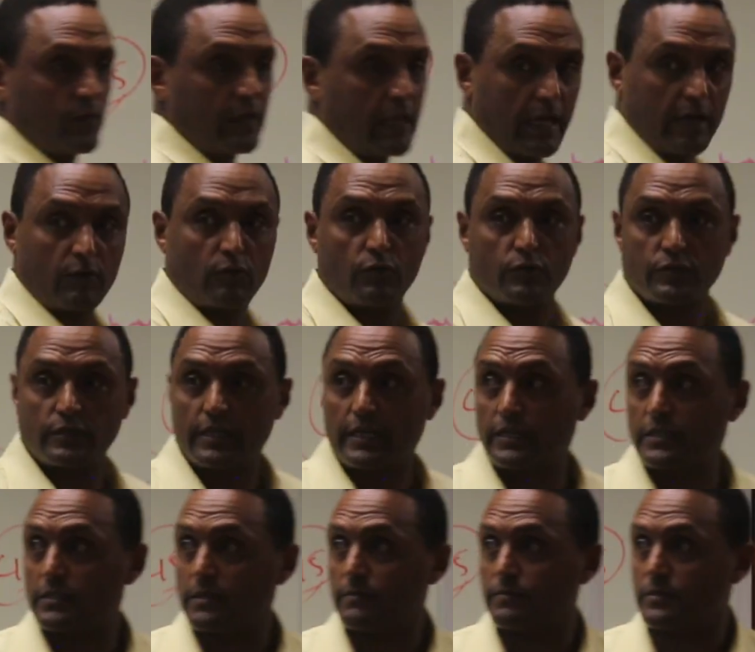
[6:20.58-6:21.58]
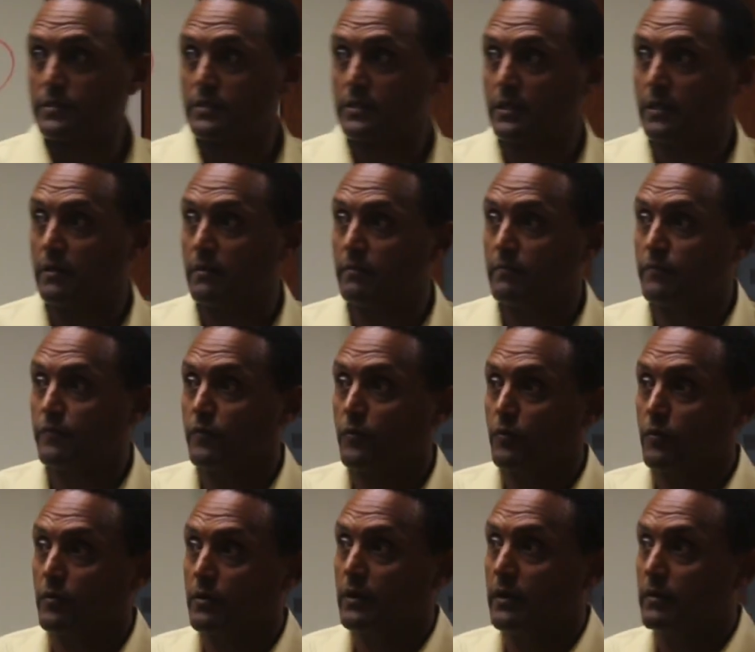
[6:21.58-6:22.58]
take those exams
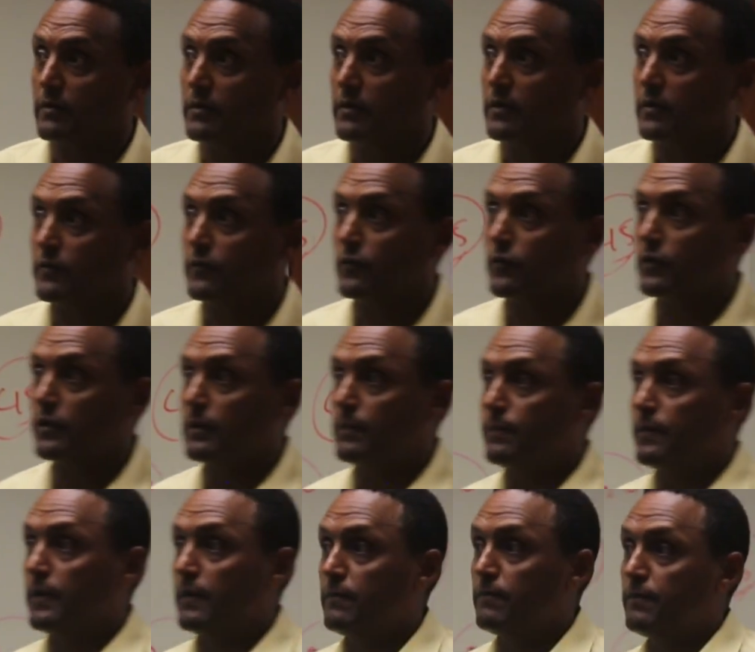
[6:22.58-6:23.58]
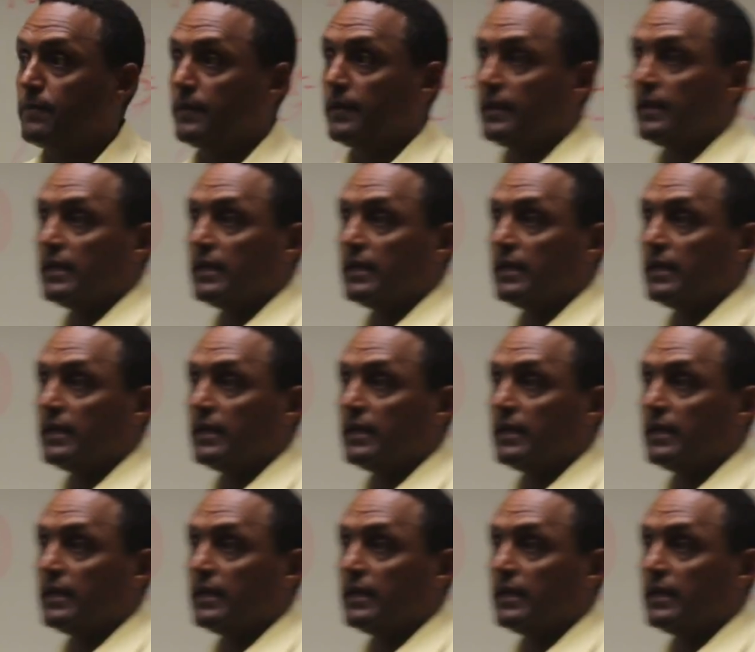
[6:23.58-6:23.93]
for the PMP.